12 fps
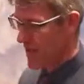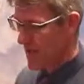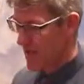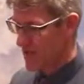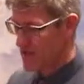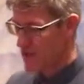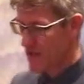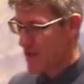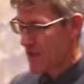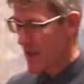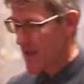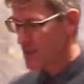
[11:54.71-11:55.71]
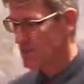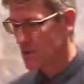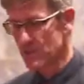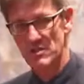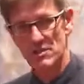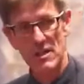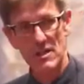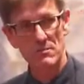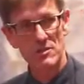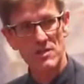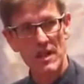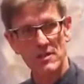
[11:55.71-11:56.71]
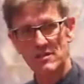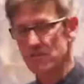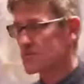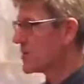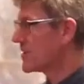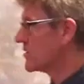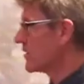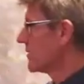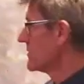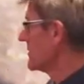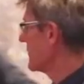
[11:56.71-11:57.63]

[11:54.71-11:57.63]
and antibody gene mutations turned on